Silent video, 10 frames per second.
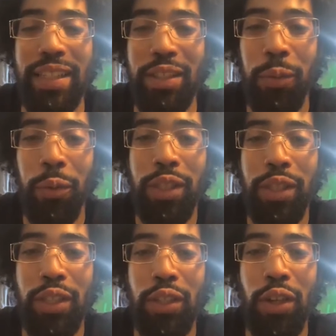Someone
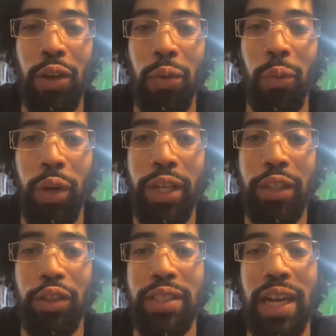wants to know, what is
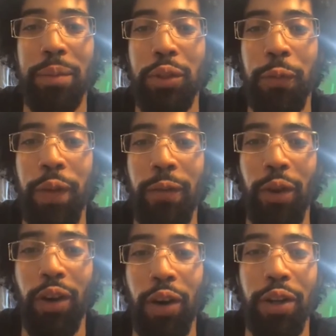your top 2 favorite
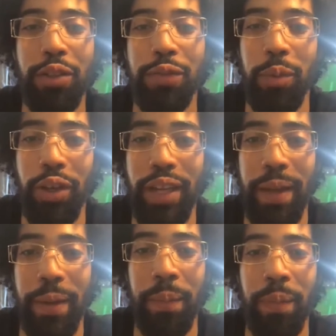cards from your game?